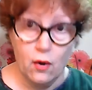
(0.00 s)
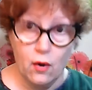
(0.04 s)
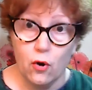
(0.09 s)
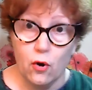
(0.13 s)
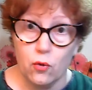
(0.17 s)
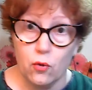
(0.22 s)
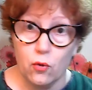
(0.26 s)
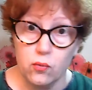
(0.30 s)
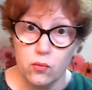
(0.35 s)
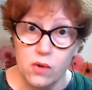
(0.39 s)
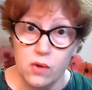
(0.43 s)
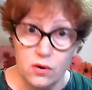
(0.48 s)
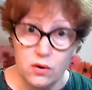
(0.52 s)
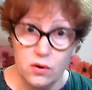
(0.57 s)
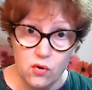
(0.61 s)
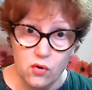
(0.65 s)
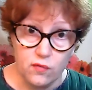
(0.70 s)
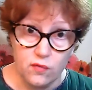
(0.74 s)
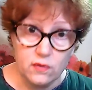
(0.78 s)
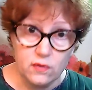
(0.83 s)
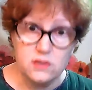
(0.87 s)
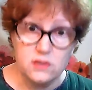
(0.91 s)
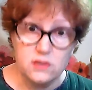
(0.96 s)
"Run
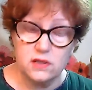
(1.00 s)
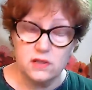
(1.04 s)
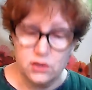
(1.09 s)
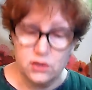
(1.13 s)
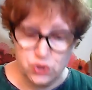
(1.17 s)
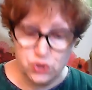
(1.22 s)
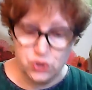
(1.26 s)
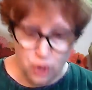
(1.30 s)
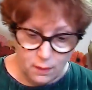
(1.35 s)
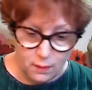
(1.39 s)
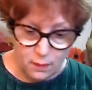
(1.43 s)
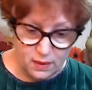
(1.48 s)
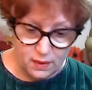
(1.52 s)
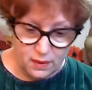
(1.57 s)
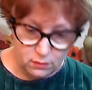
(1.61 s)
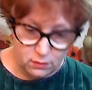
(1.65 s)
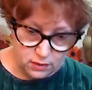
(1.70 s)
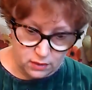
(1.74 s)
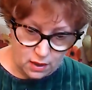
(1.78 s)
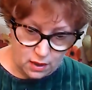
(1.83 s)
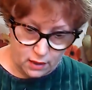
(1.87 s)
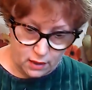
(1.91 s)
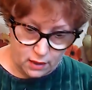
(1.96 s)
over to the chopping
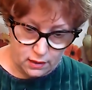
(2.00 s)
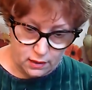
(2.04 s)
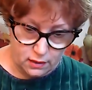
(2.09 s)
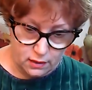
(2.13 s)
block